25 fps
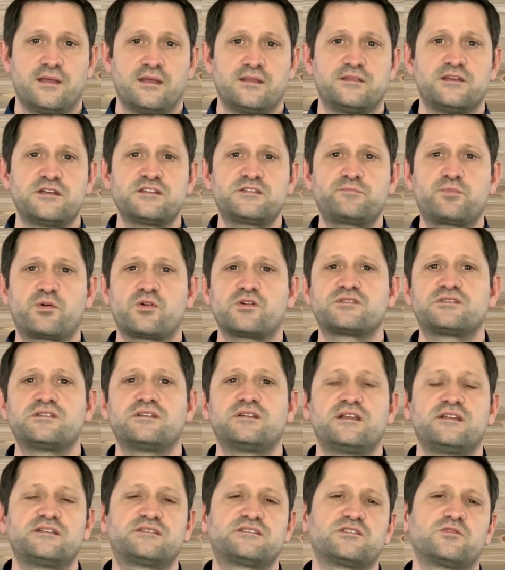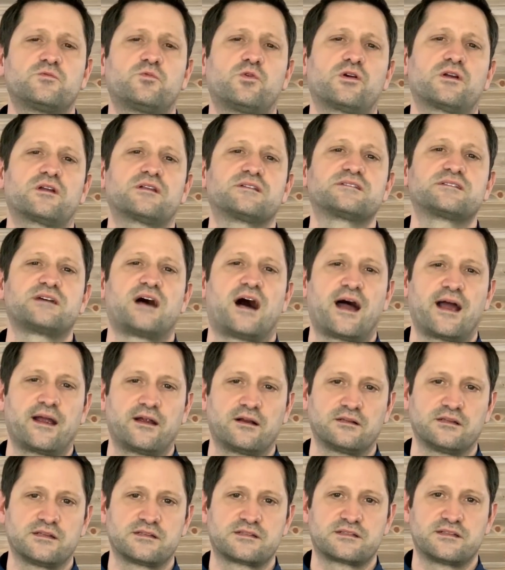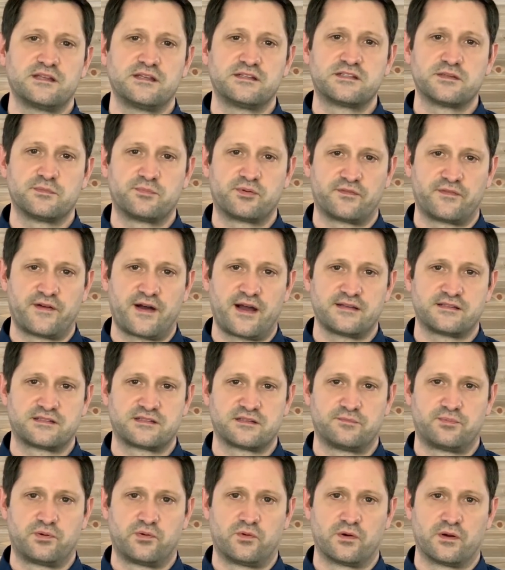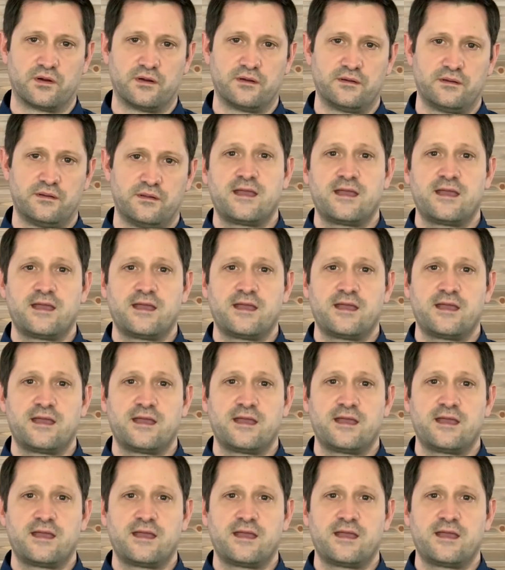This person needs to work tirelessly to provide support,